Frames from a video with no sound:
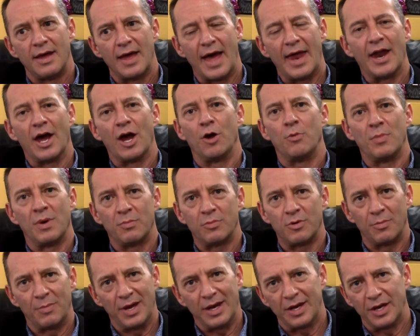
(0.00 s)
And I
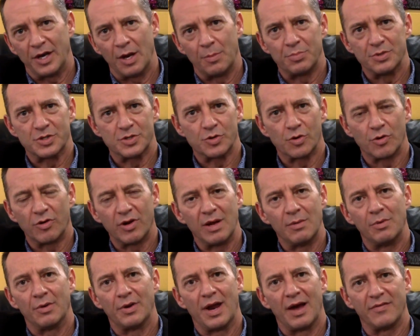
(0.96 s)
remember making up a
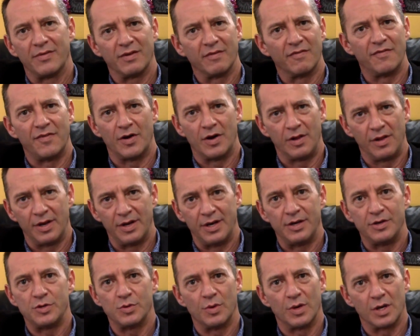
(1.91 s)
story about having fallen
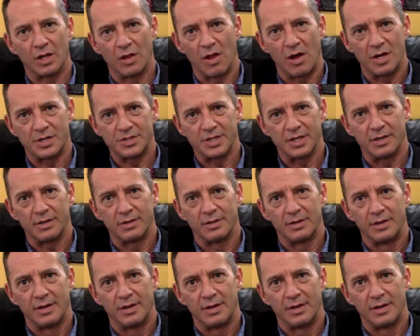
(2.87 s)
into a closet.